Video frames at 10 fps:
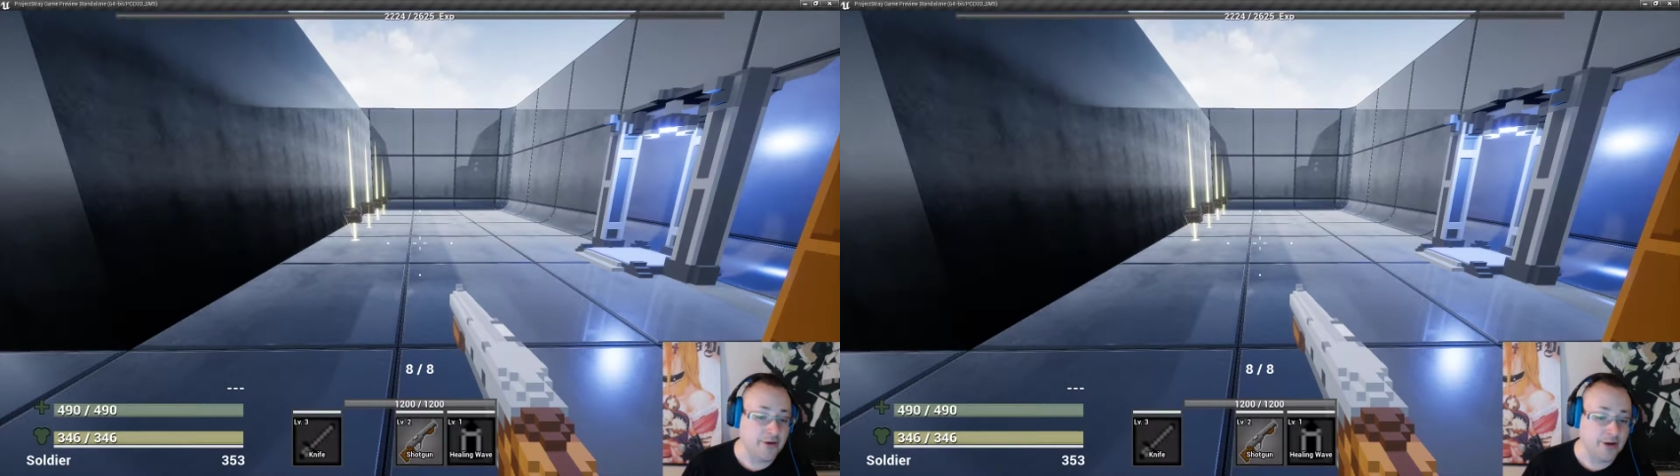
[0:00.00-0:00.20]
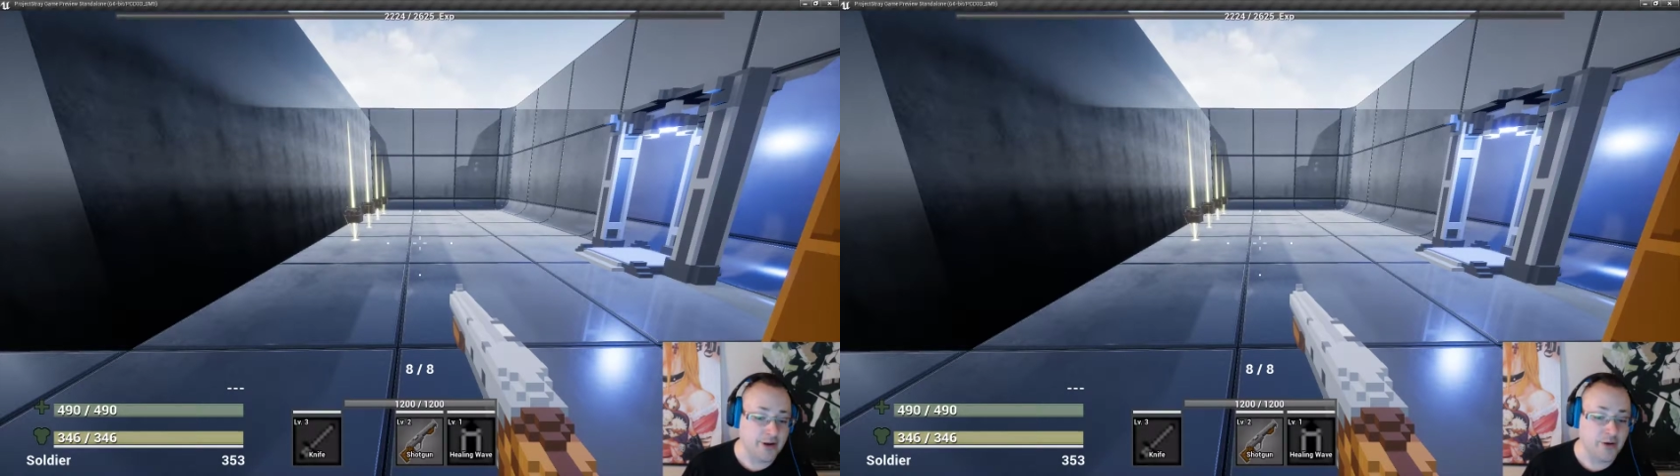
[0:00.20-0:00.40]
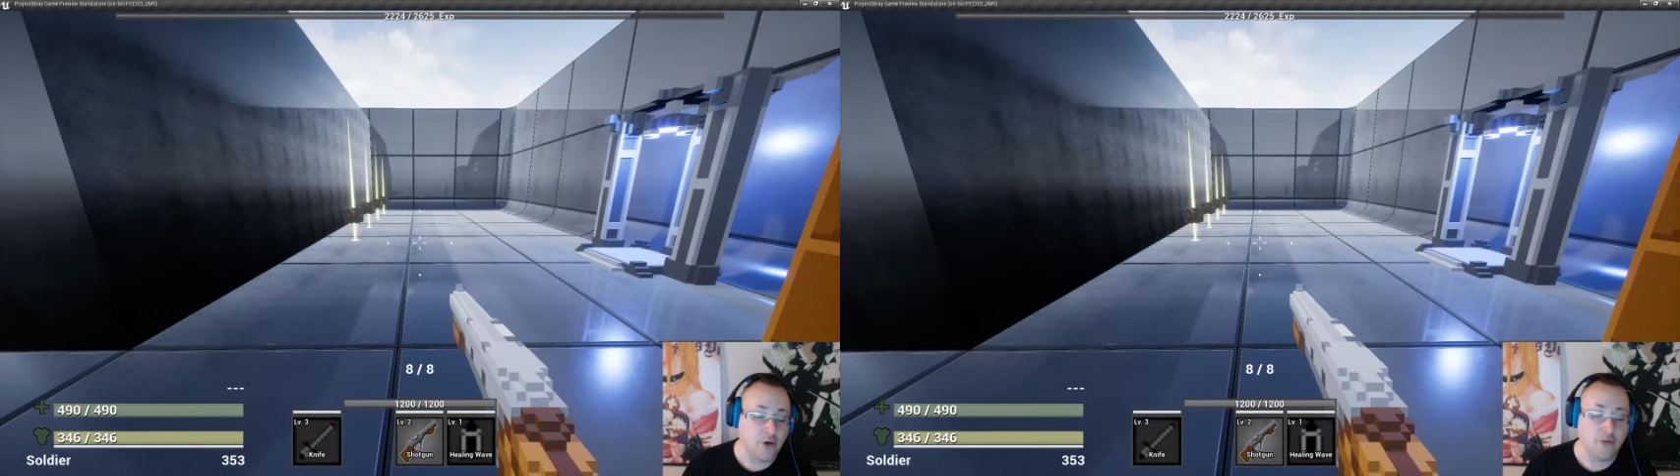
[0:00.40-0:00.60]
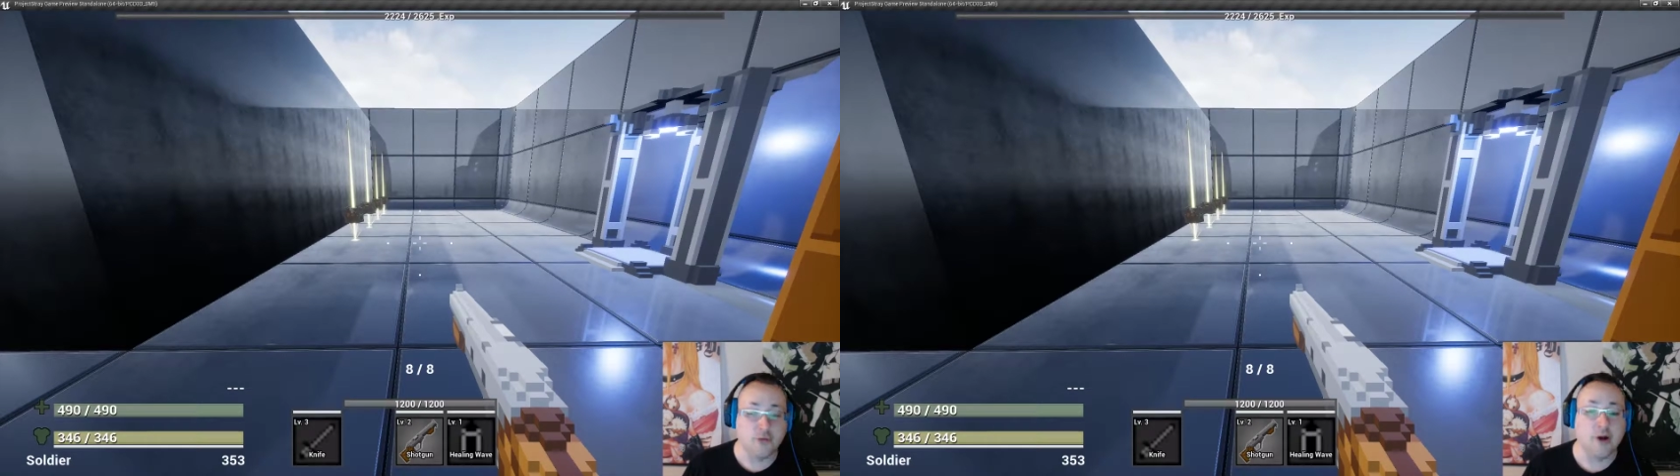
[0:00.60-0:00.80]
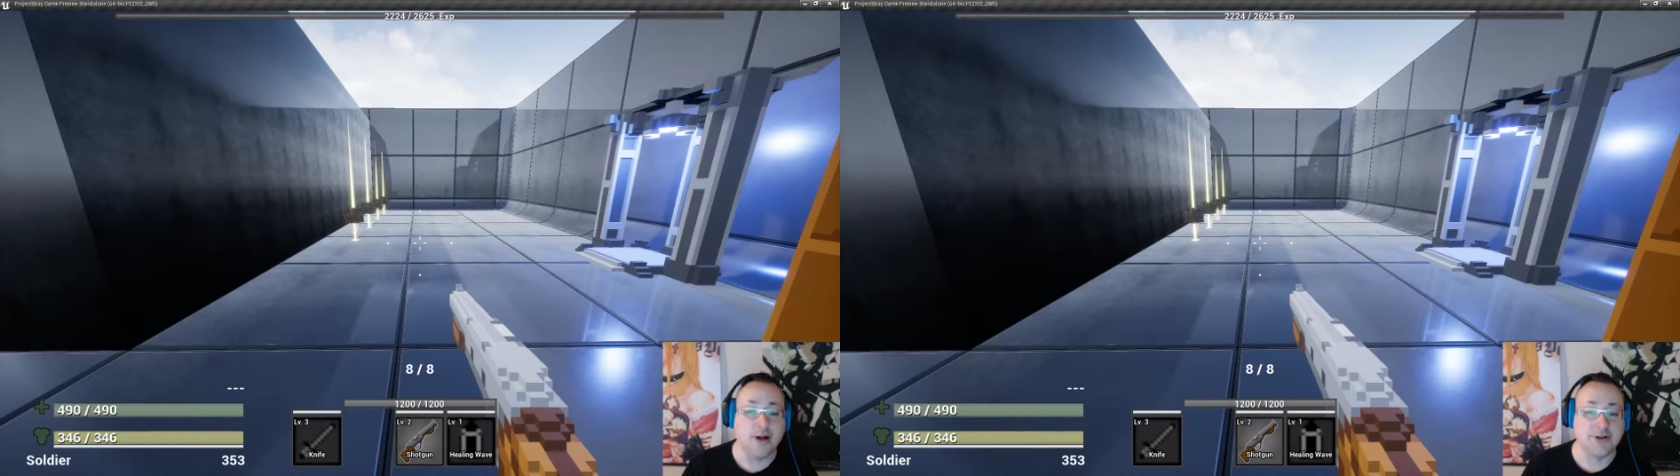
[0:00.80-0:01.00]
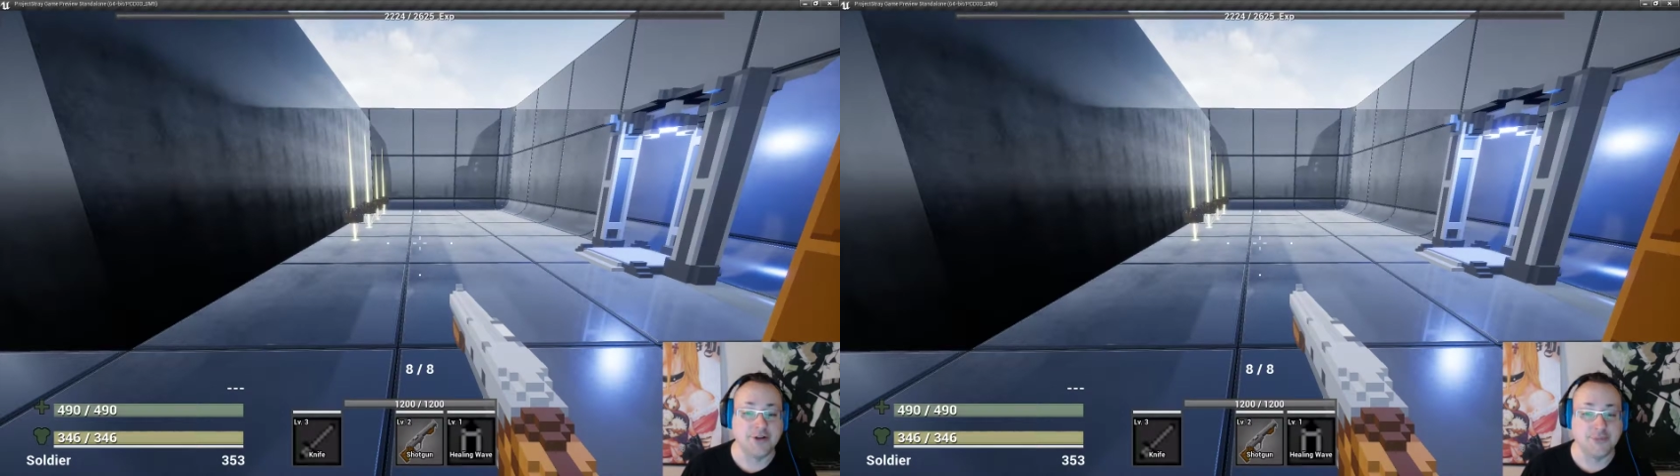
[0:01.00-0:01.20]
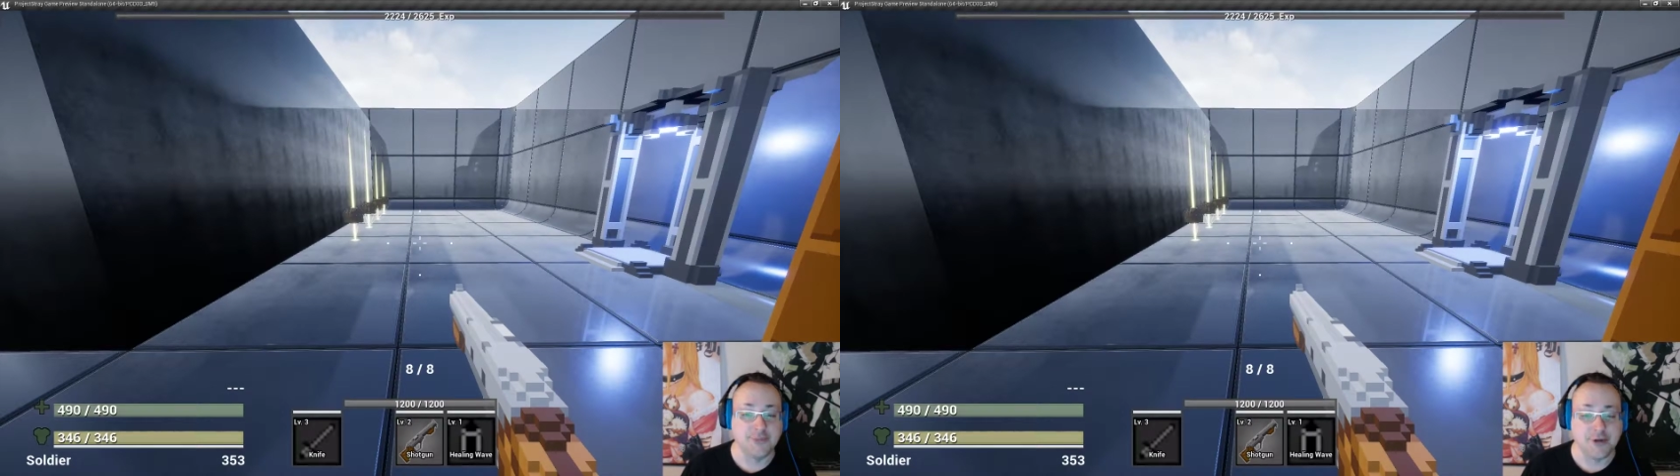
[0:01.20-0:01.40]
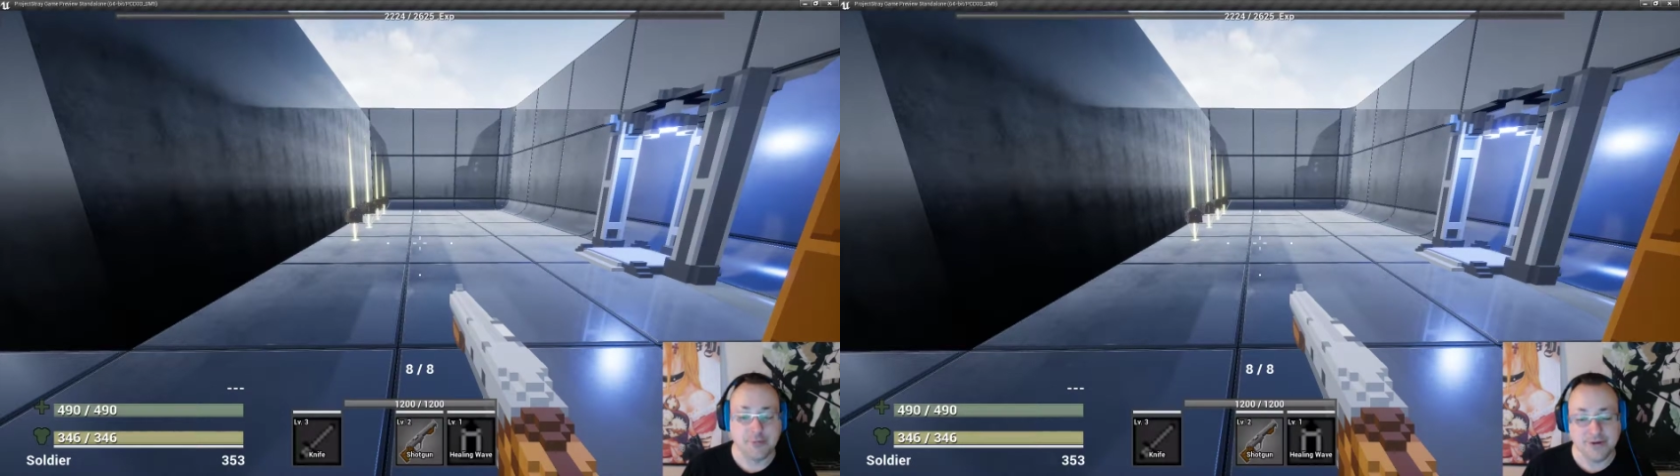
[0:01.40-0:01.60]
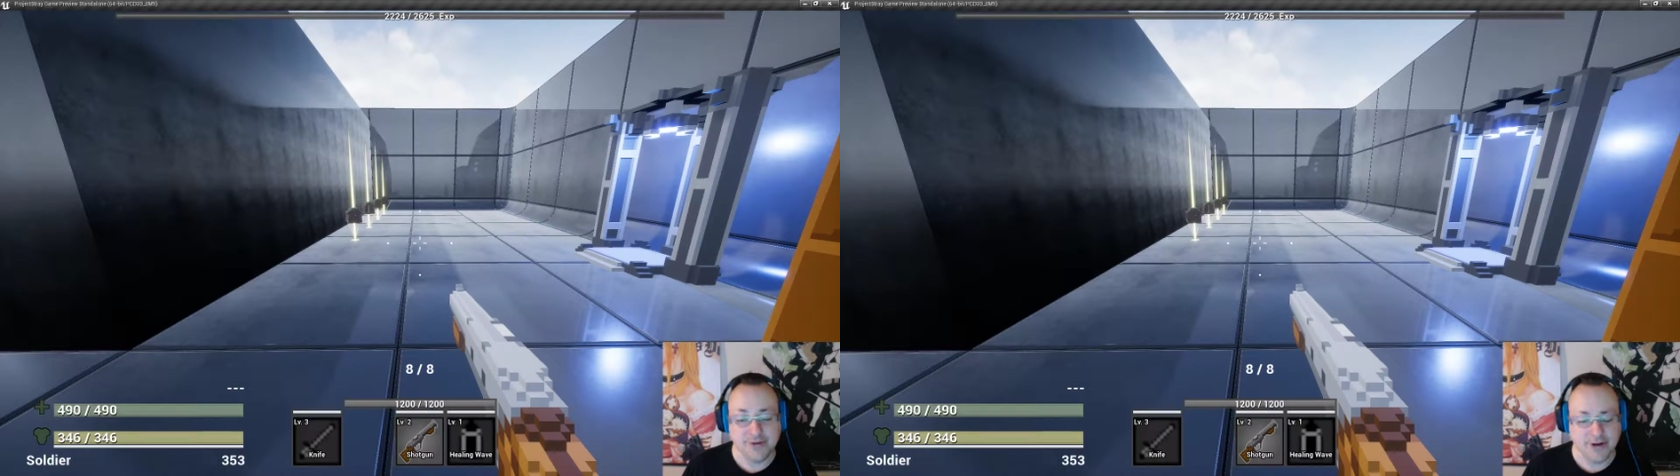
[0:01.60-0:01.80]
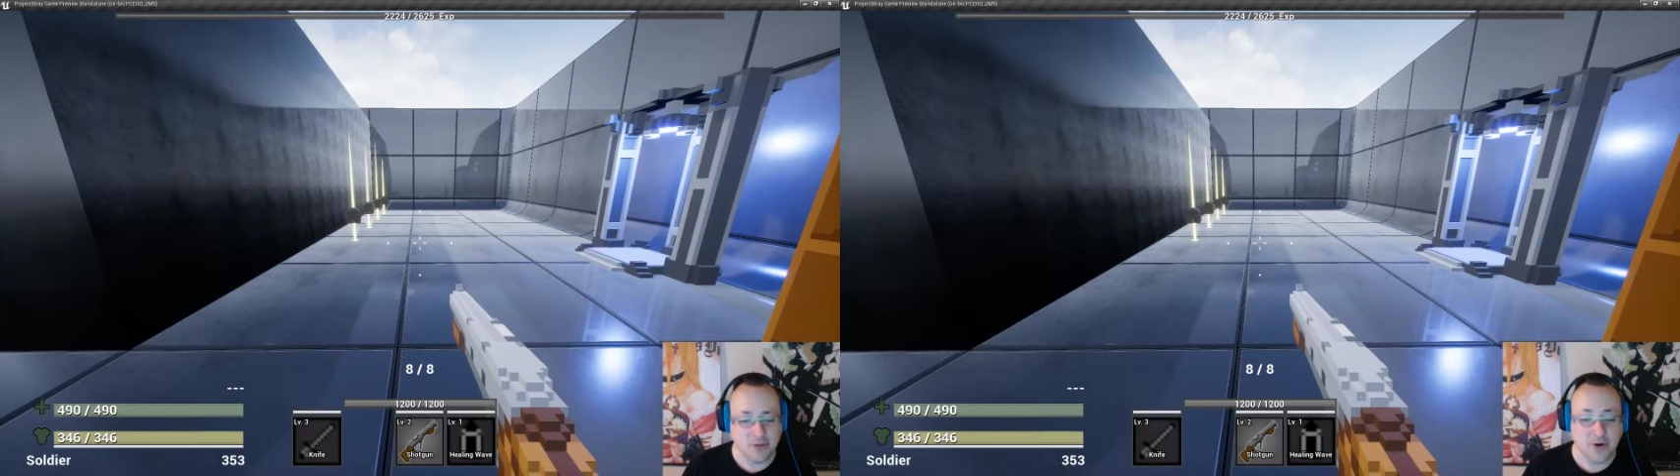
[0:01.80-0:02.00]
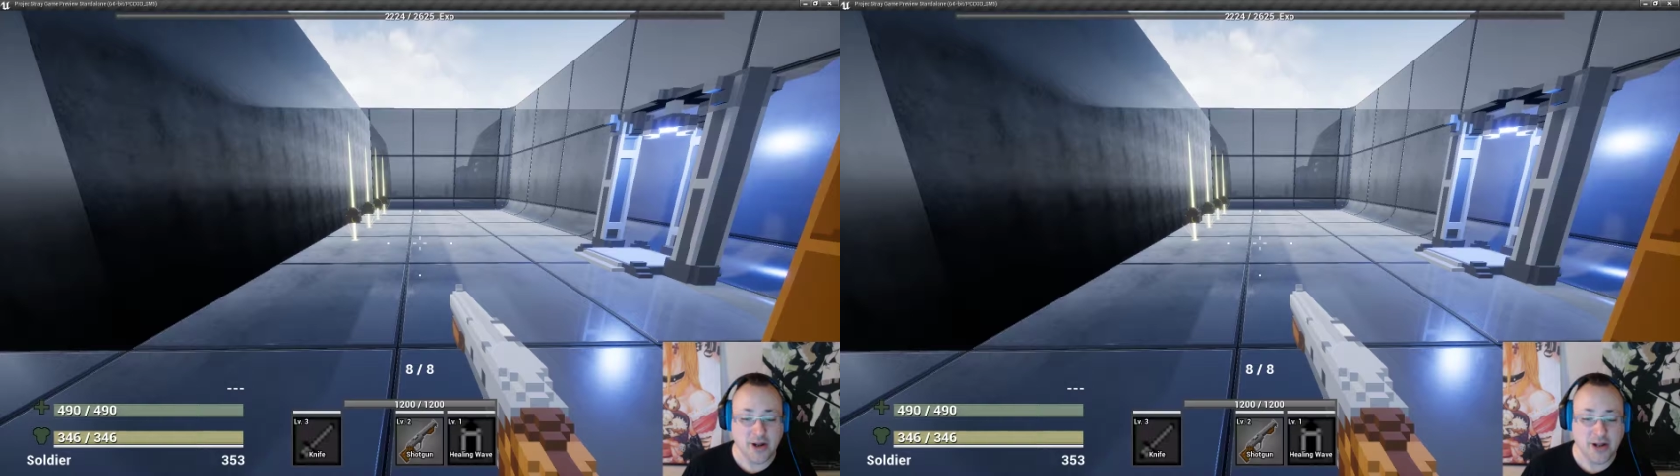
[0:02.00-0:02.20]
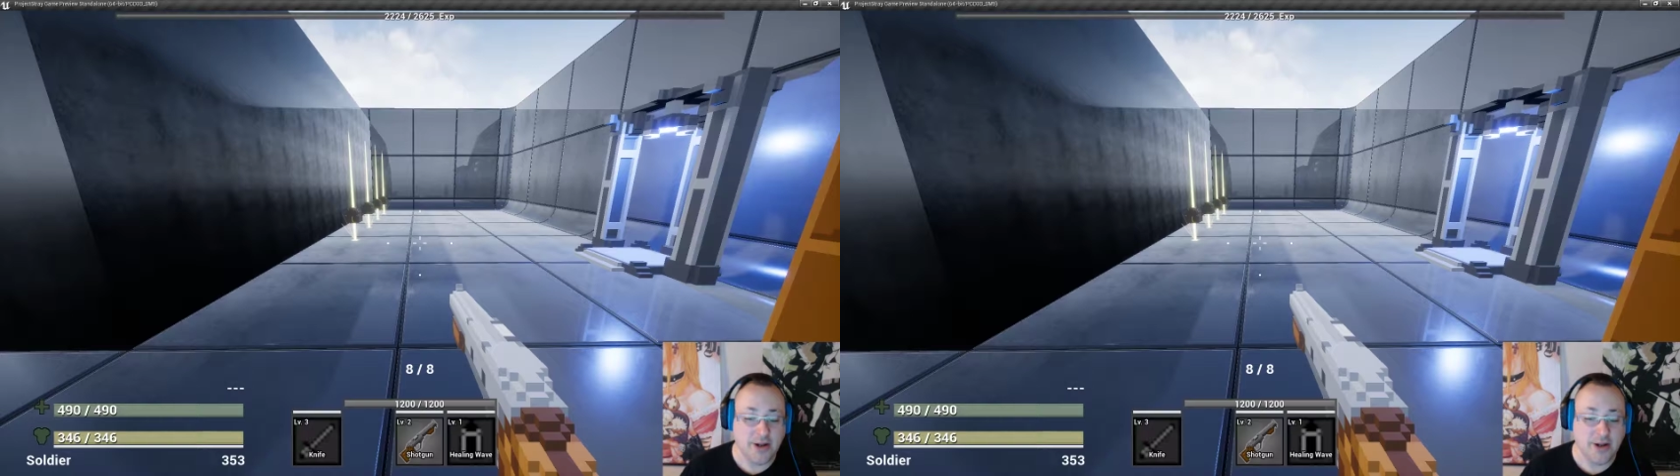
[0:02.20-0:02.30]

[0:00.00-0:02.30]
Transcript: an Overwatch or something, but it's not quite.